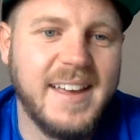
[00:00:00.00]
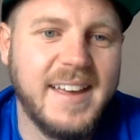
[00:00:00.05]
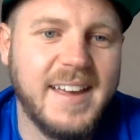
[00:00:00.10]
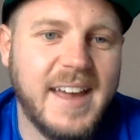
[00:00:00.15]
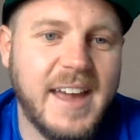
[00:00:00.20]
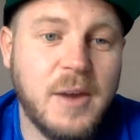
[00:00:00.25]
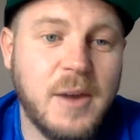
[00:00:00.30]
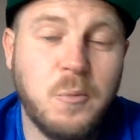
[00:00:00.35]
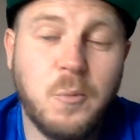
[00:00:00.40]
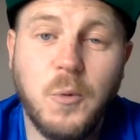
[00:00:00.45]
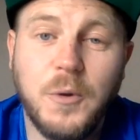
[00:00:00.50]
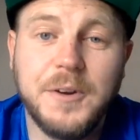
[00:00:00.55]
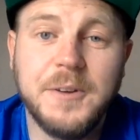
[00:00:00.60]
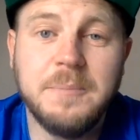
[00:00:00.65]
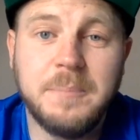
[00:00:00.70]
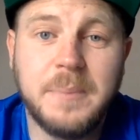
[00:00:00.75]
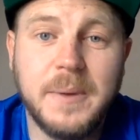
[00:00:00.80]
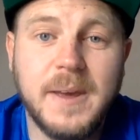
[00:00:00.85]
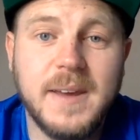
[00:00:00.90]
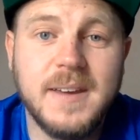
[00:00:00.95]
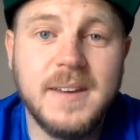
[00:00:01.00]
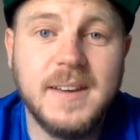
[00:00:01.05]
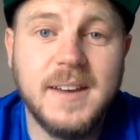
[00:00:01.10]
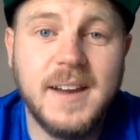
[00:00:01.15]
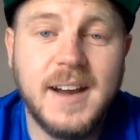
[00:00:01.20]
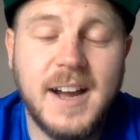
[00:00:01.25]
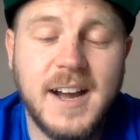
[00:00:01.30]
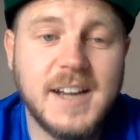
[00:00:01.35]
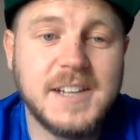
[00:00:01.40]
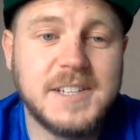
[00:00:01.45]
it wouldn't be
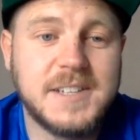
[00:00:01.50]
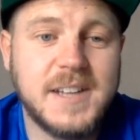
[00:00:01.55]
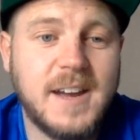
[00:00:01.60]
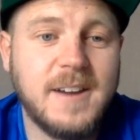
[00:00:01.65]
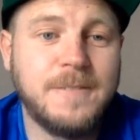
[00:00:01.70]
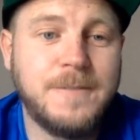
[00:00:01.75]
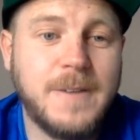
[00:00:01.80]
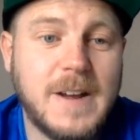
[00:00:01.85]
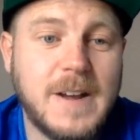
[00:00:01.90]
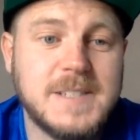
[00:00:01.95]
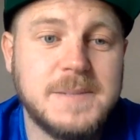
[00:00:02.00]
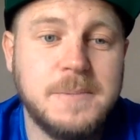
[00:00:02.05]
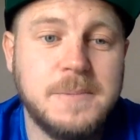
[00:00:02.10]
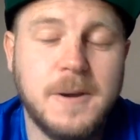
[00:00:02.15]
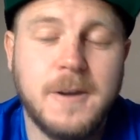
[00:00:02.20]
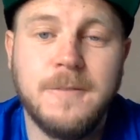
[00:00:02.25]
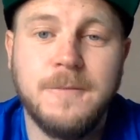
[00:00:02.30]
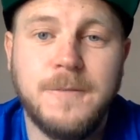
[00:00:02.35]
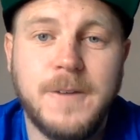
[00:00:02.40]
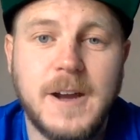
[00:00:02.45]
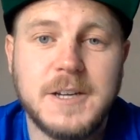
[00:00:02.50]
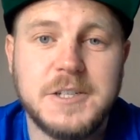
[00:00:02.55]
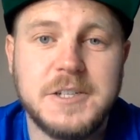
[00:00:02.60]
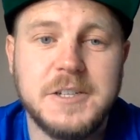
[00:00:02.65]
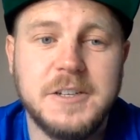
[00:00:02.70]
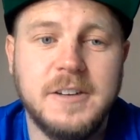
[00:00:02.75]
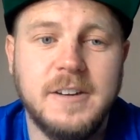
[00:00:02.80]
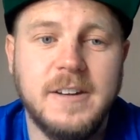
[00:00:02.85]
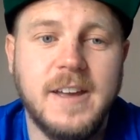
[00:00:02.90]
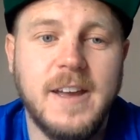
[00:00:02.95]
hashtag Fantasy Booking
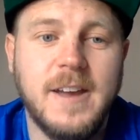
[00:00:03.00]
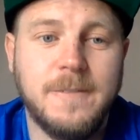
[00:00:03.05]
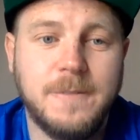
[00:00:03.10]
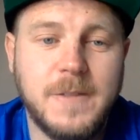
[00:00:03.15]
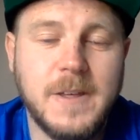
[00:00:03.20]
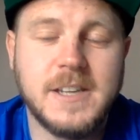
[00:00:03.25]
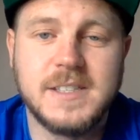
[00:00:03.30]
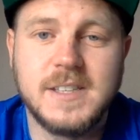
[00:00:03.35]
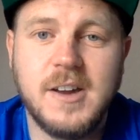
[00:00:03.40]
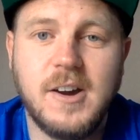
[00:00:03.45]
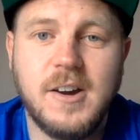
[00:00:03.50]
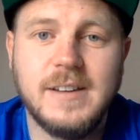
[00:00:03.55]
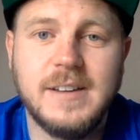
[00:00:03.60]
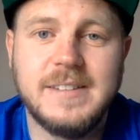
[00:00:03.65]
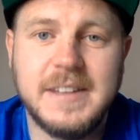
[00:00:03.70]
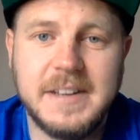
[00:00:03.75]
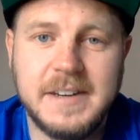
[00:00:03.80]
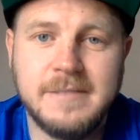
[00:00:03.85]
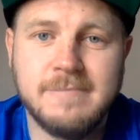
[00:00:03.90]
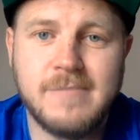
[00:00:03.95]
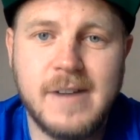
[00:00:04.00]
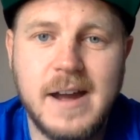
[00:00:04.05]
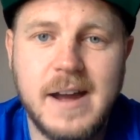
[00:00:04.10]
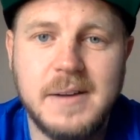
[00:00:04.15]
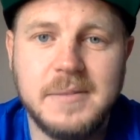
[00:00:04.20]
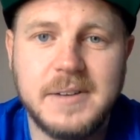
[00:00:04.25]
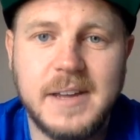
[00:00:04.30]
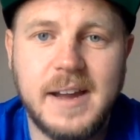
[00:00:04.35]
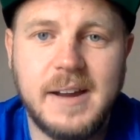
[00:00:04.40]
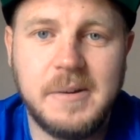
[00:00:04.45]
Faction if this guy didn't
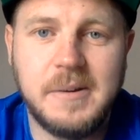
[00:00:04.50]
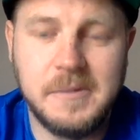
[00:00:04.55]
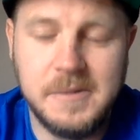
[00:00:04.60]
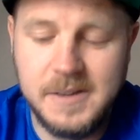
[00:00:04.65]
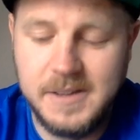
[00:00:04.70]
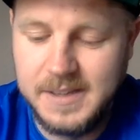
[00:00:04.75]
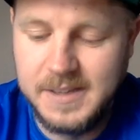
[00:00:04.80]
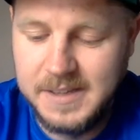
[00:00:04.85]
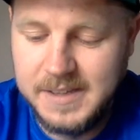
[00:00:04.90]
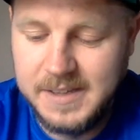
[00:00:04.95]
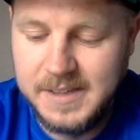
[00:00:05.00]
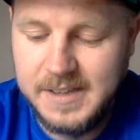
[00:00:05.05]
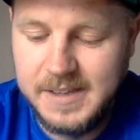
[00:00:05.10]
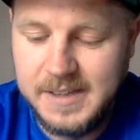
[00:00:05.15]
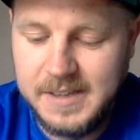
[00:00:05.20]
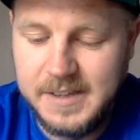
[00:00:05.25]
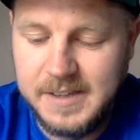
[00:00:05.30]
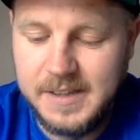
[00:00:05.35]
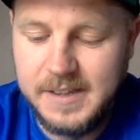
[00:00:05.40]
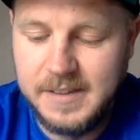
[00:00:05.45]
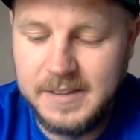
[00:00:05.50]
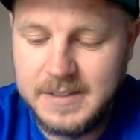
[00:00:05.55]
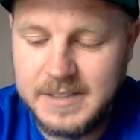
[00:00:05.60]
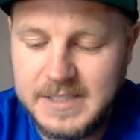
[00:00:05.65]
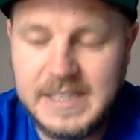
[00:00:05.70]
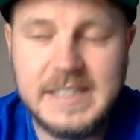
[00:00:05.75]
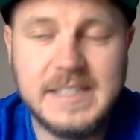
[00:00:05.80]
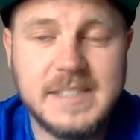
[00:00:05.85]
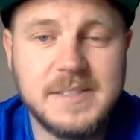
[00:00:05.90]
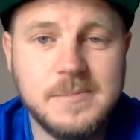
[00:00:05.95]
round out
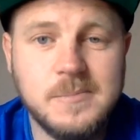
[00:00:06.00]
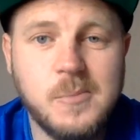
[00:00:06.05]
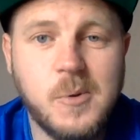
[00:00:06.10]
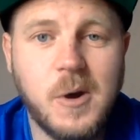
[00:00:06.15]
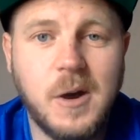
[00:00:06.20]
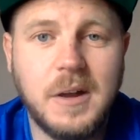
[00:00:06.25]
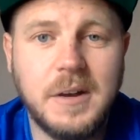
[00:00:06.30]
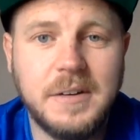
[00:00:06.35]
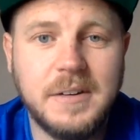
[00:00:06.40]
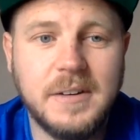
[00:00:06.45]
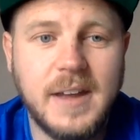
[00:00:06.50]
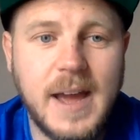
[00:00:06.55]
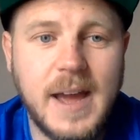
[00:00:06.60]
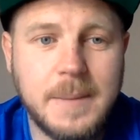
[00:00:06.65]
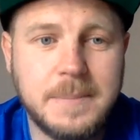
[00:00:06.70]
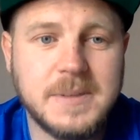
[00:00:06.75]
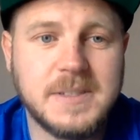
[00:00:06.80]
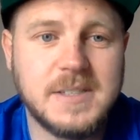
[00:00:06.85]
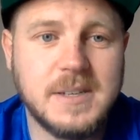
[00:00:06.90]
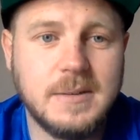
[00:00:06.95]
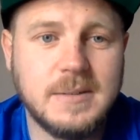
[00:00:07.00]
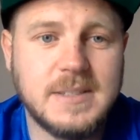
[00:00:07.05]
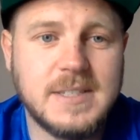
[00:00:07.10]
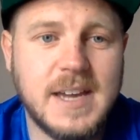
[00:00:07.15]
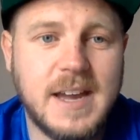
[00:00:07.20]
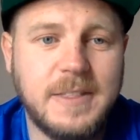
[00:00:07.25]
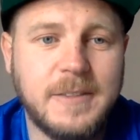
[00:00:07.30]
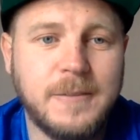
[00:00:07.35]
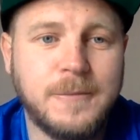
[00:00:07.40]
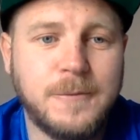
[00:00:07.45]
Season 1, Episode
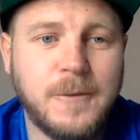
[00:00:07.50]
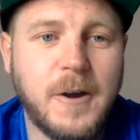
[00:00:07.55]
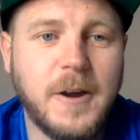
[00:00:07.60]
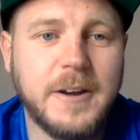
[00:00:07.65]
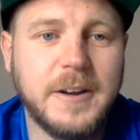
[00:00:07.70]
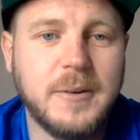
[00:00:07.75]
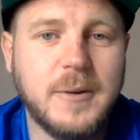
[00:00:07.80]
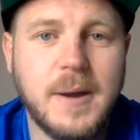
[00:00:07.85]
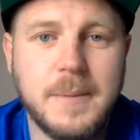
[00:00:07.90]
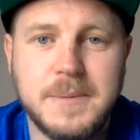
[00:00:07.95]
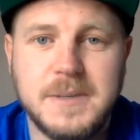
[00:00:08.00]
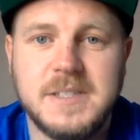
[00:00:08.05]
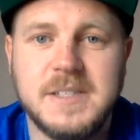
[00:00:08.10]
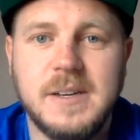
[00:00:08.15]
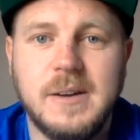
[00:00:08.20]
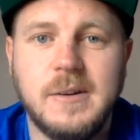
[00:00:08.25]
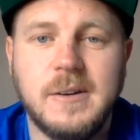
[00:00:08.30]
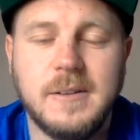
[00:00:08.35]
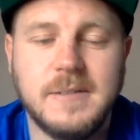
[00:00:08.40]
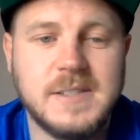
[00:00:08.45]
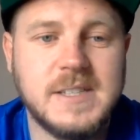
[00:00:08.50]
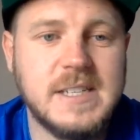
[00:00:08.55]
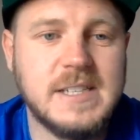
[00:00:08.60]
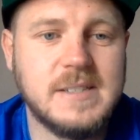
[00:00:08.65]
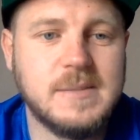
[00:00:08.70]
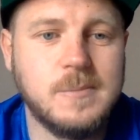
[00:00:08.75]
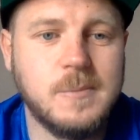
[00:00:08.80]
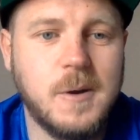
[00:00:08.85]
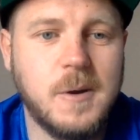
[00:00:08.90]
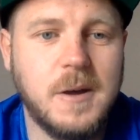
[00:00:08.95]
10, the final episode of
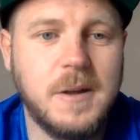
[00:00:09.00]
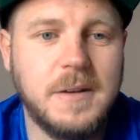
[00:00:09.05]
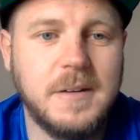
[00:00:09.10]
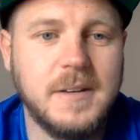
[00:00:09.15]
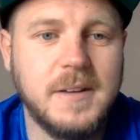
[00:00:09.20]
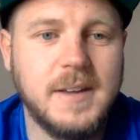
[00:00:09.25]
Season 1,